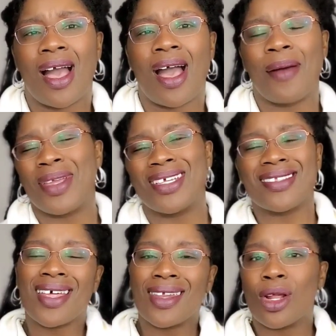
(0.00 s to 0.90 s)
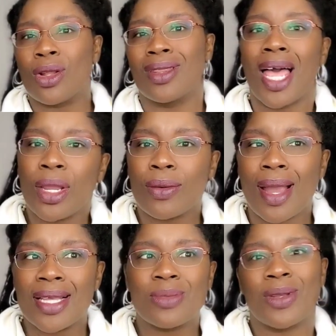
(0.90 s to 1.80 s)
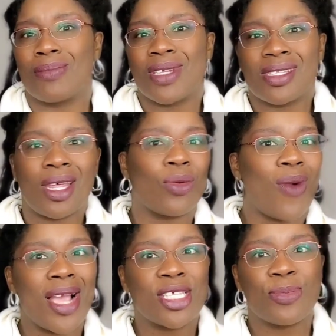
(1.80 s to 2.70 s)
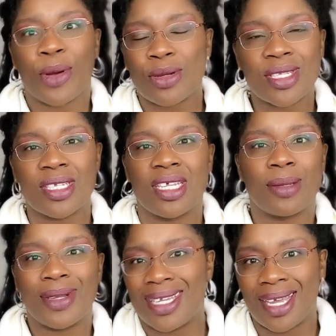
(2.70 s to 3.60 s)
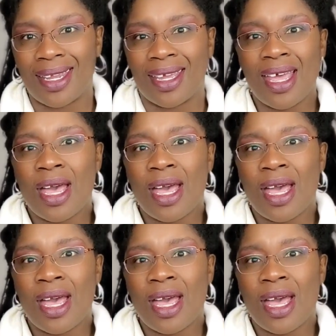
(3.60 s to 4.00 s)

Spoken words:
I mean, it's not that I don't like rice, but I'm just not a rice person in the beginning.